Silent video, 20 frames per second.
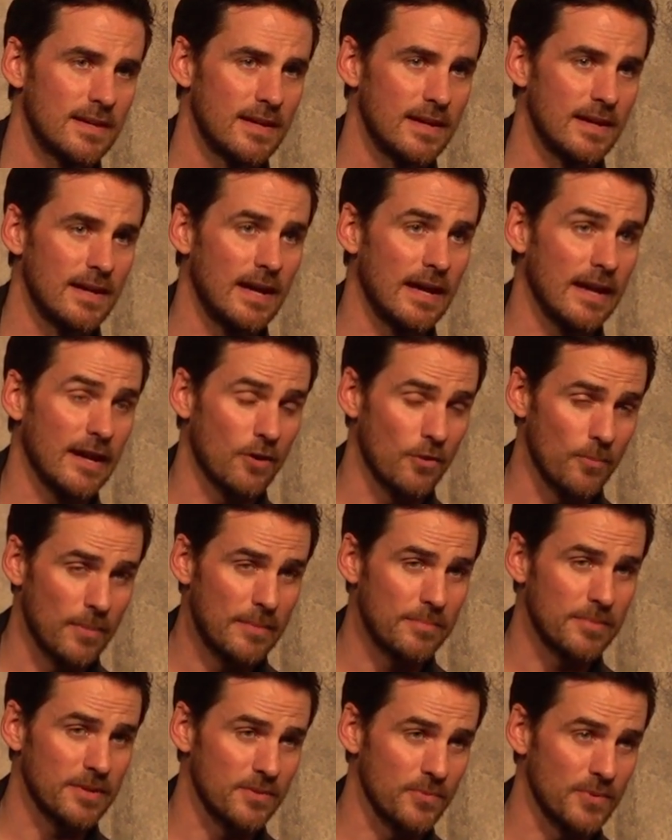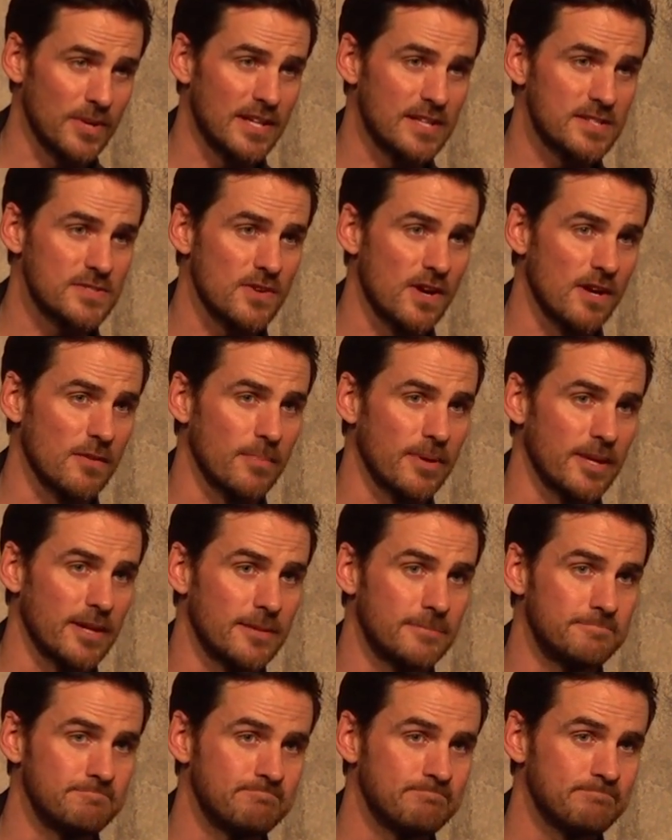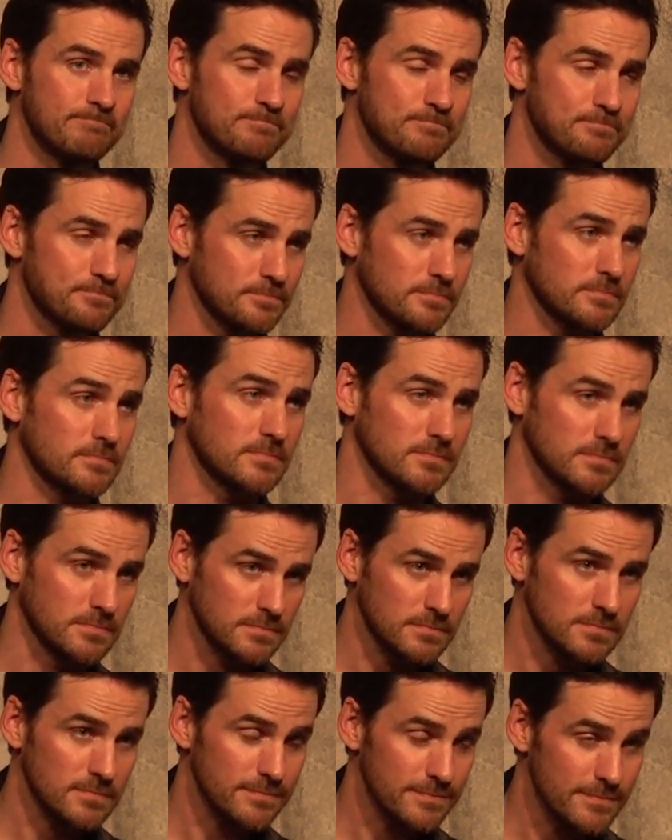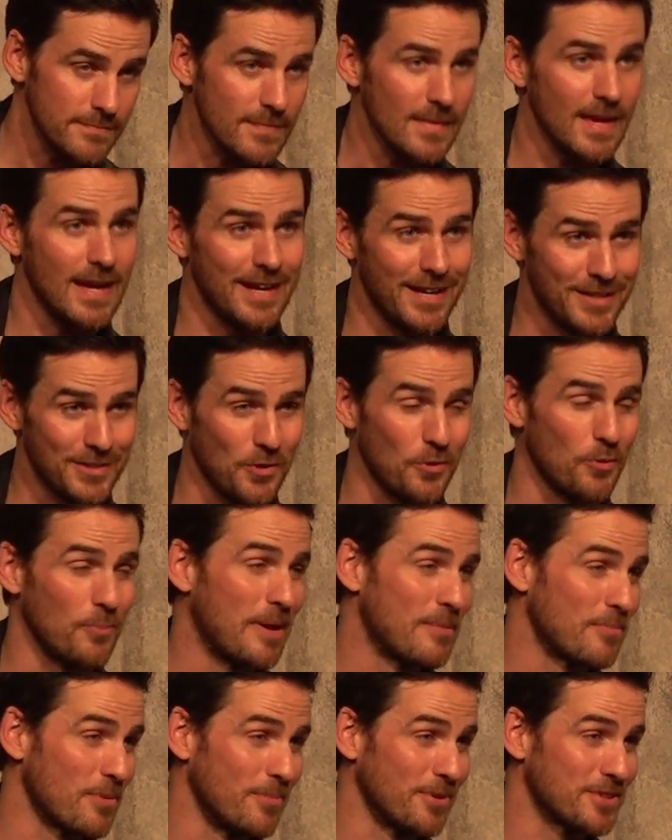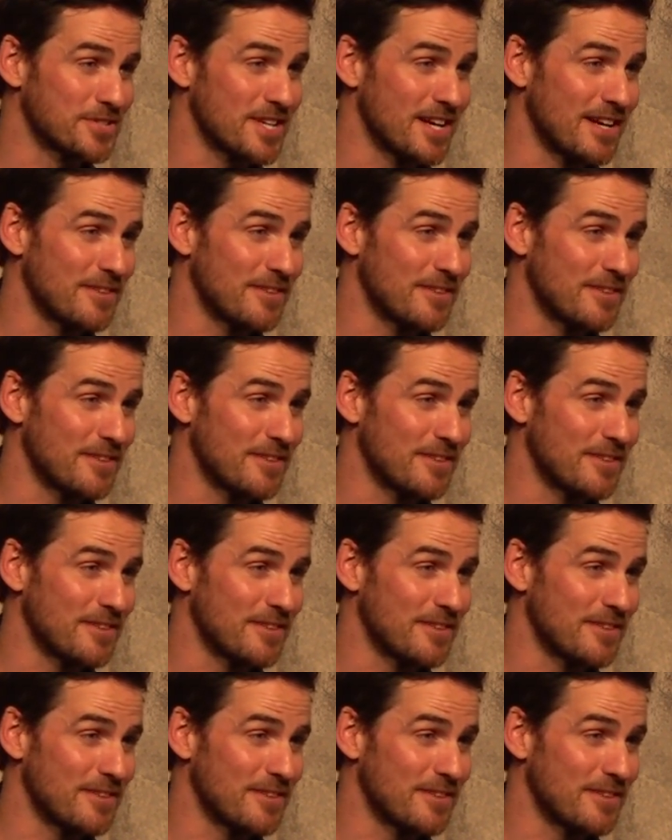And I remember the really strong beer. And I don't remember much